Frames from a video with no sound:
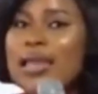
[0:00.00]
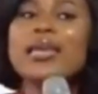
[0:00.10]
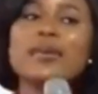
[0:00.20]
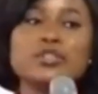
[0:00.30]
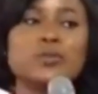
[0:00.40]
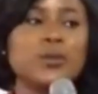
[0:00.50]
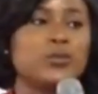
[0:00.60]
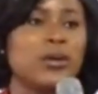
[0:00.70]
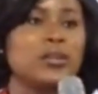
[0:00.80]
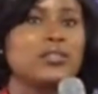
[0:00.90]
came to speak
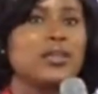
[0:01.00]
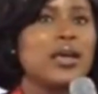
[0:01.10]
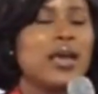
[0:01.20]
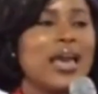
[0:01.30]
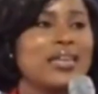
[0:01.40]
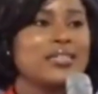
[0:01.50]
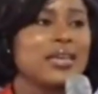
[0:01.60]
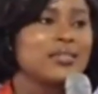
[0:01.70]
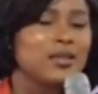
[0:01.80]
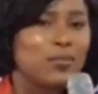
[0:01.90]
to us, and he
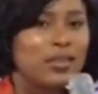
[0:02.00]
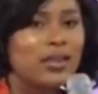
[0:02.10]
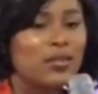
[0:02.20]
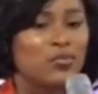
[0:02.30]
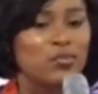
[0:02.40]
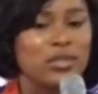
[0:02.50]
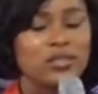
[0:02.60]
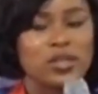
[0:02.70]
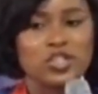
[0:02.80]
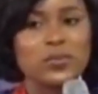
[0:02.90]
said something that really
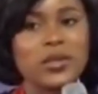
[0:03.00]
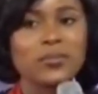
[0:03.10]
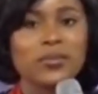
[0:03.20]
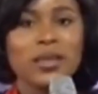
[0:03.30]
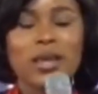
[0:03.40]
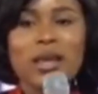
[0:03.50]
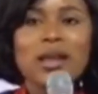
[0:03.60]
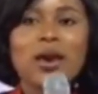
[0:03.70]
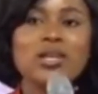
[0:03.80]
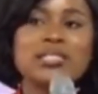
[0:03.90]
touched me.
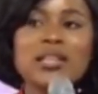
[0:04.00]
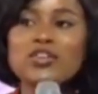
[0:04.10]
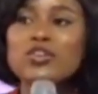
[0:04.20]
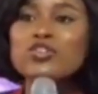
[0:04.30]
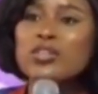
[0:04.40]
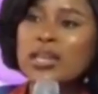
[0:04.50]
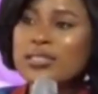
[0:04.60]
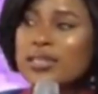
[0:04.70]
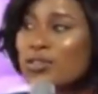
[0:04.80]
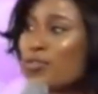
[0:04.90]
Now he said that usually
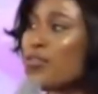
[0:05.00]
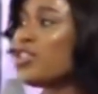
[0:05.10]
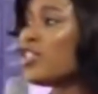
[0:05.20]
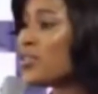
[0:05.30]
as a little fish,